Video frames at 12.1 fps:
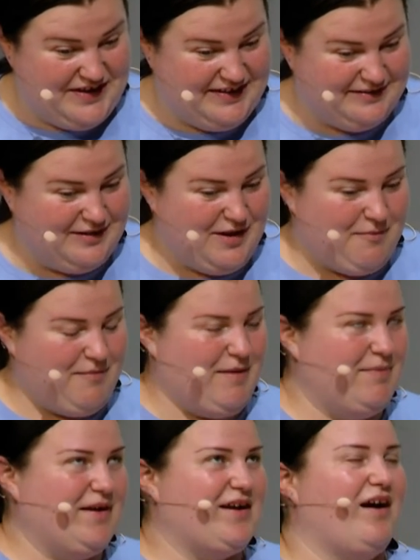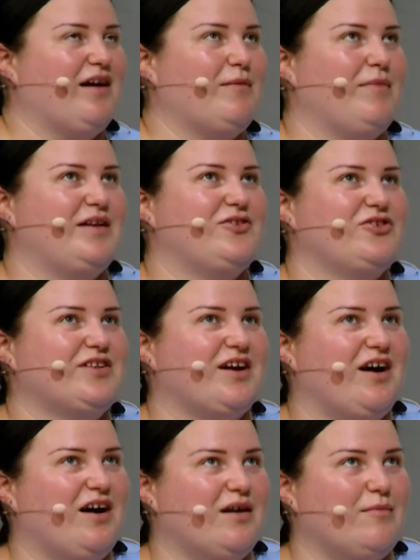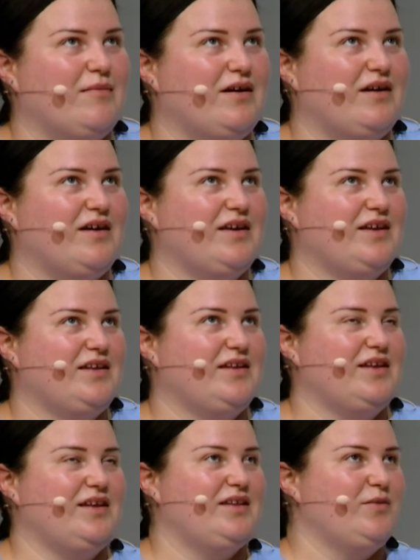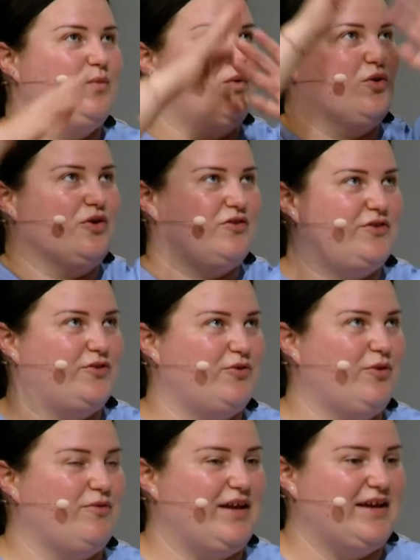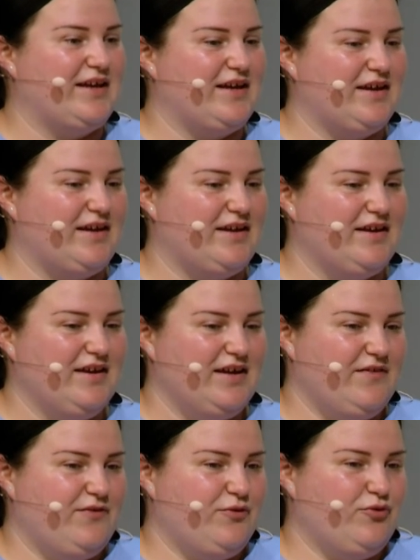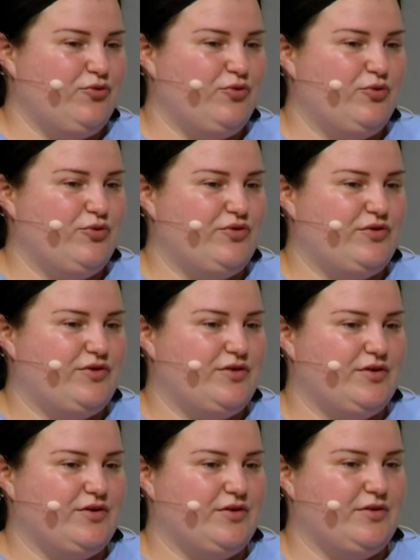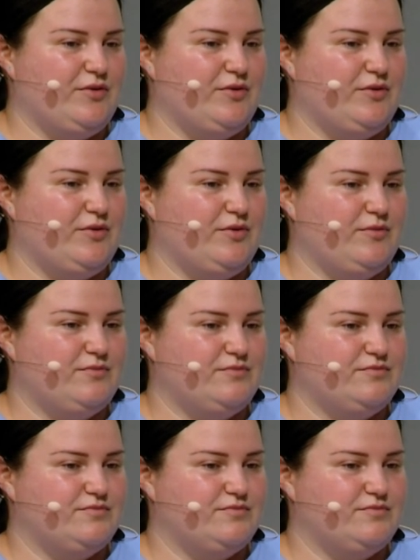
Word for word: It doesn't matter. Maybe karma, not karma in in world. You know, like uh, if you do good uh,